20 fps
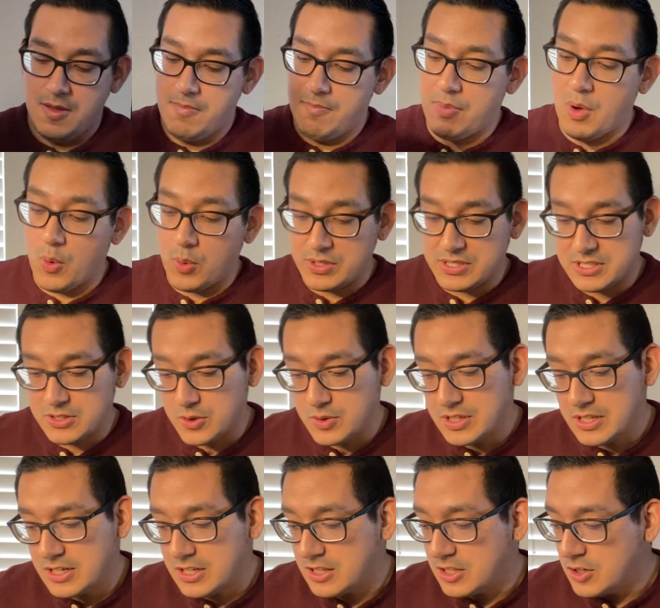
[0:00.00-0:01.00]
But we still
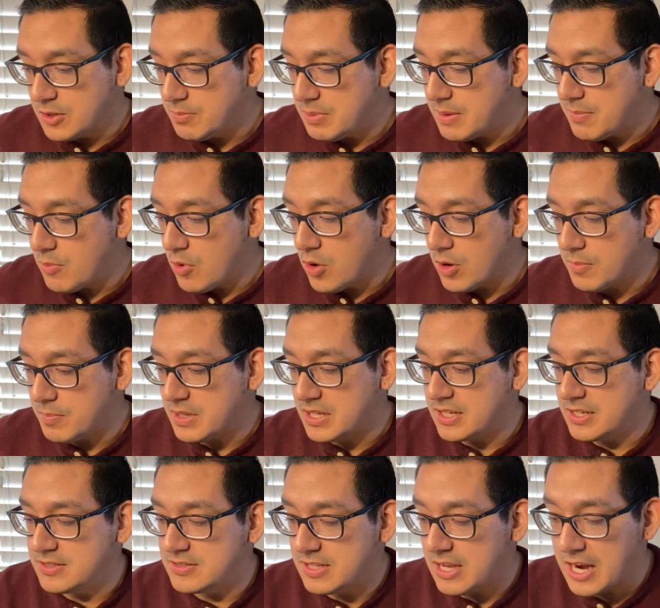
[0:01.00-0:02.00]
need a little bit more
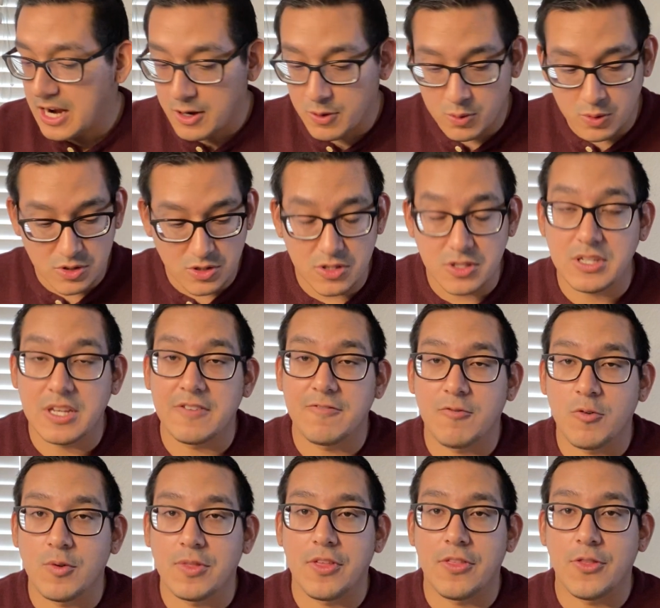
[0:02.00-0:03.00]
because Eric was looking
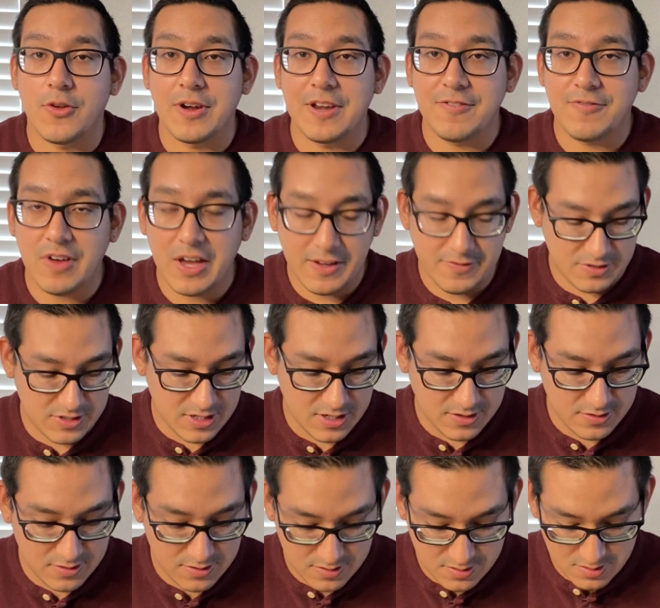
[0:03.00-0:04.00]
for the 35
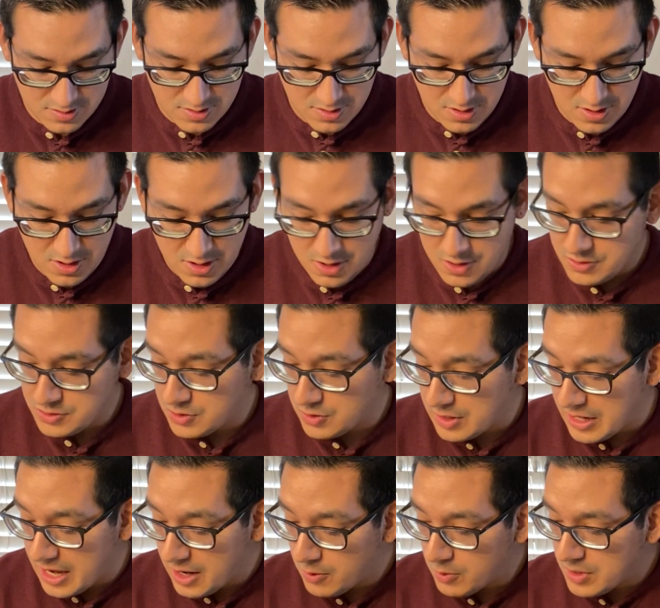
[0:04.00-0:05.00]
cents. So
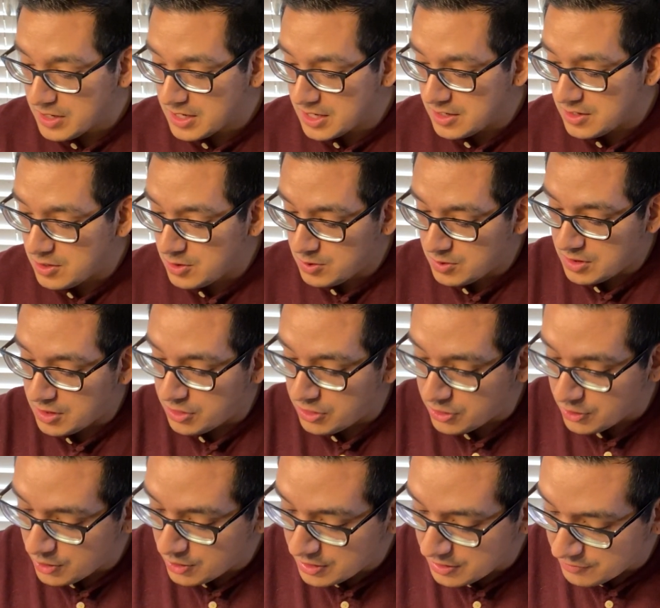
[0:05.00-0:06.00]
now we can do the
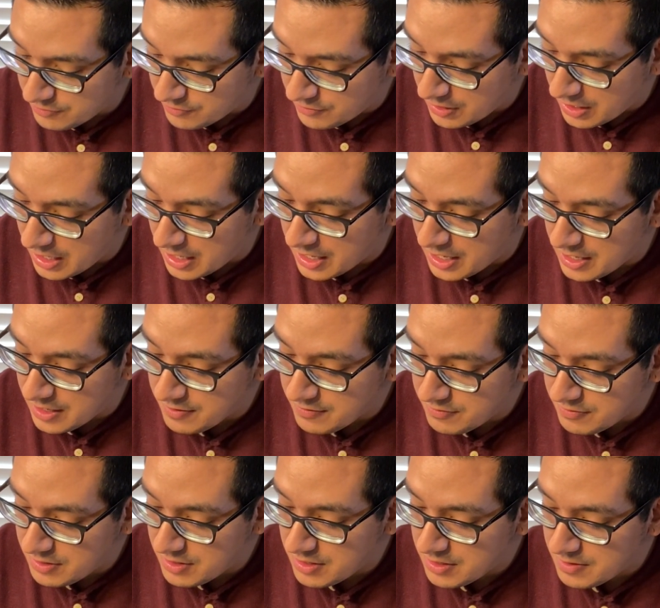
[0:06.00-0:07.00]
35
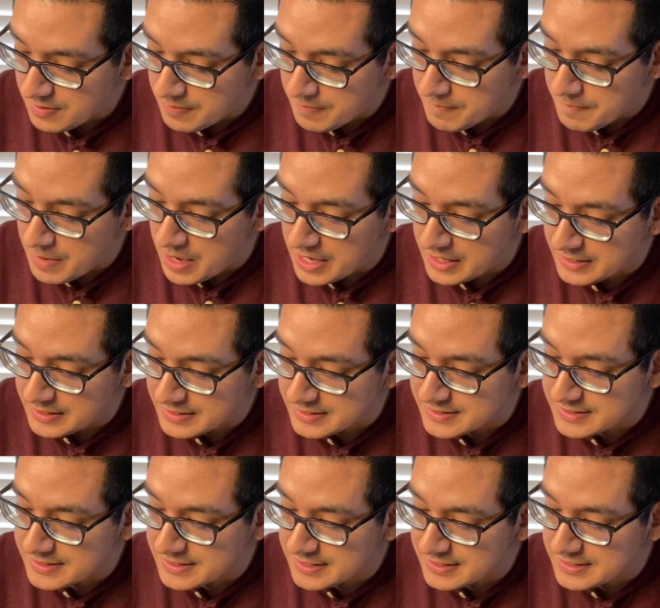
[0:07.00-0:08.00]

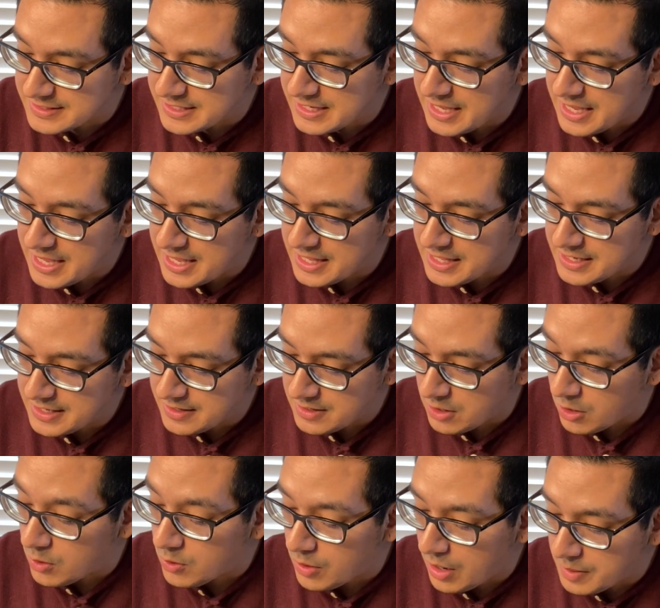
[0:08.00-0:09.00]
minus the
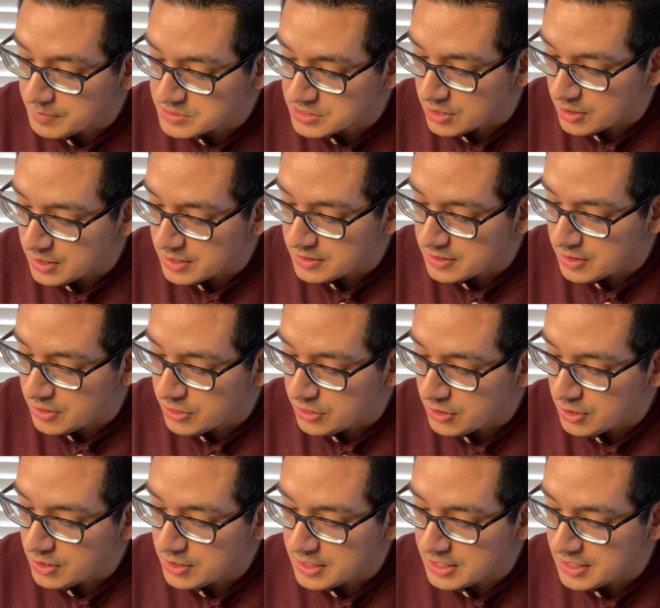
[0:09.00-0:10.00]

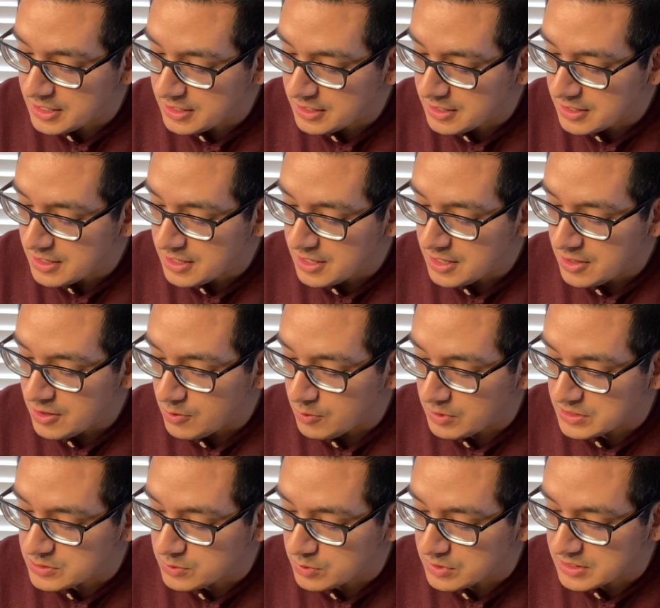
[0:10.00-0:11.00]
30,
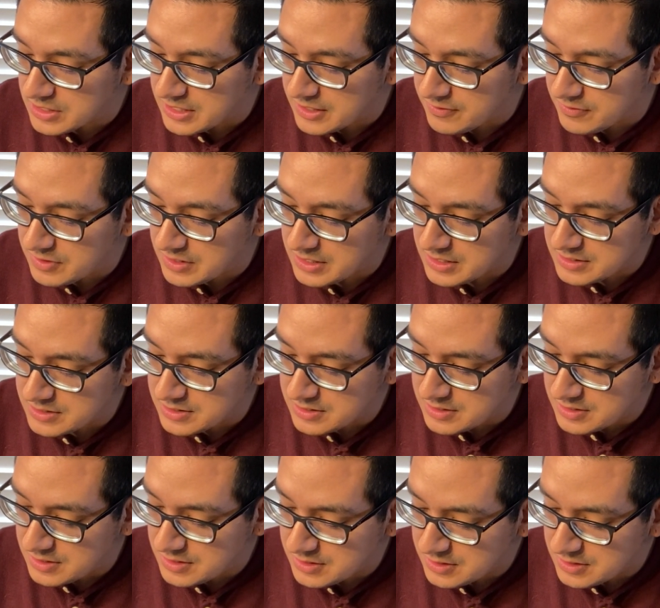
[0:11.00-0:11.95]
which would give us